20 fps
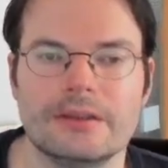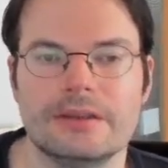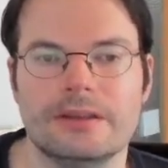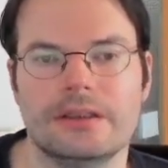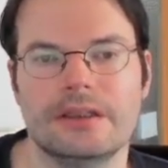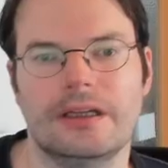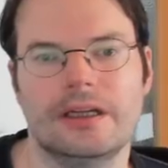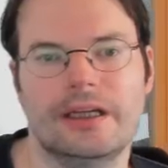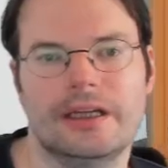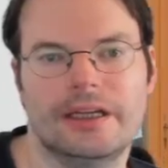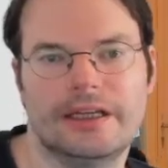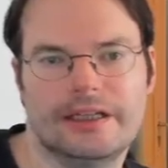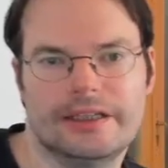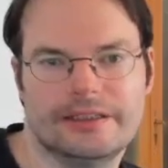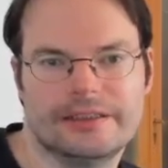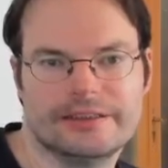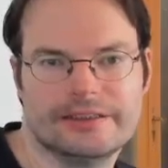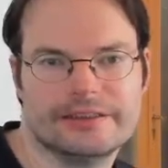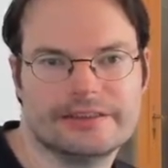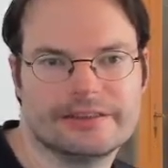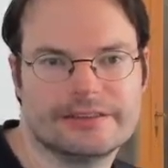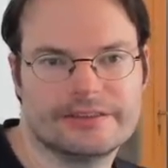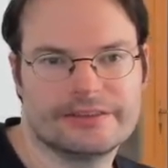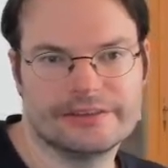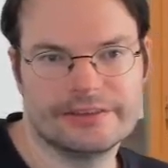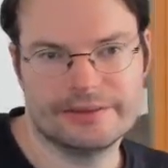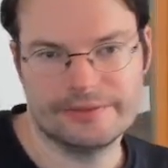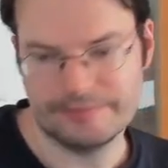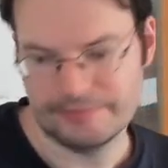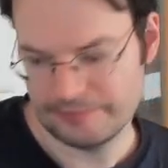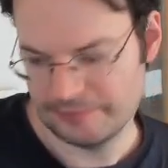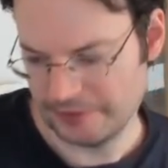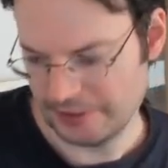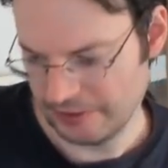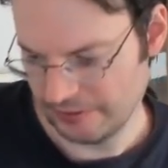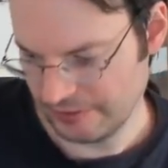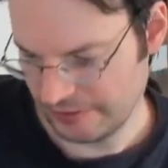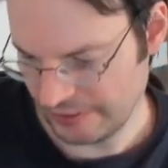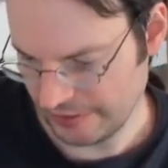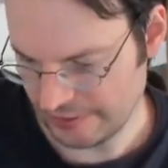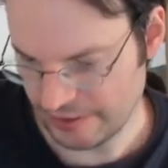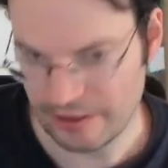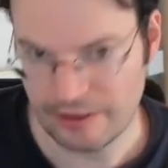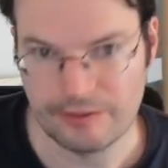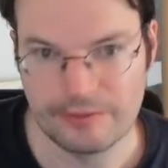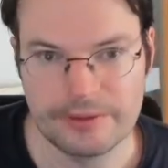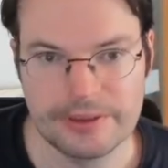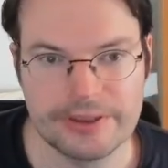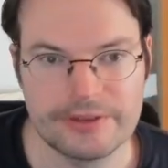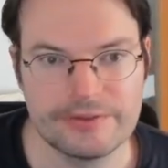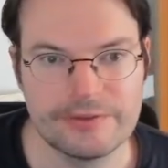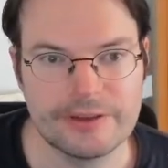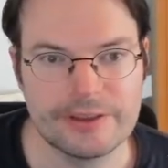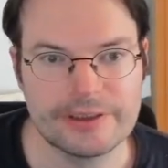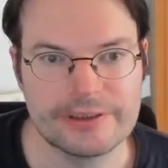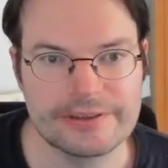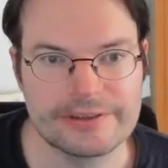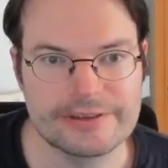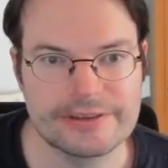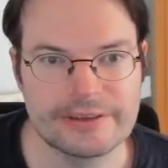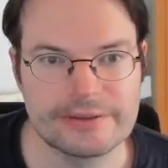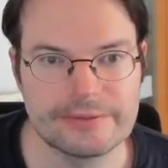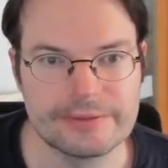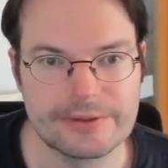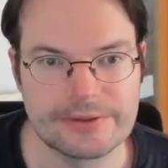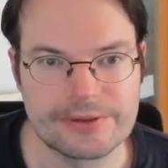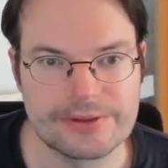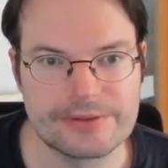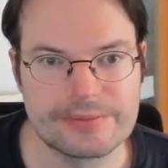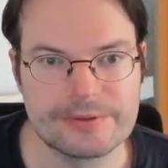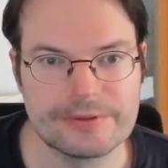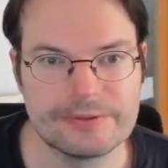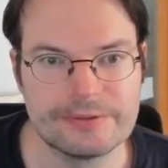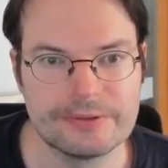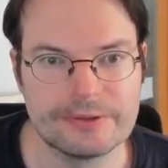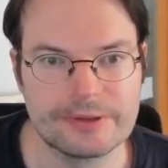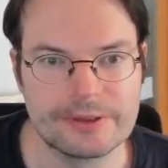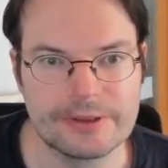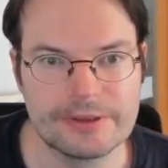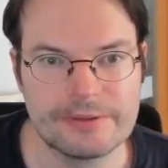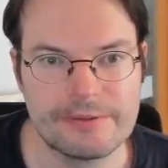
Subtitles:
and we look at how we defined sequence before.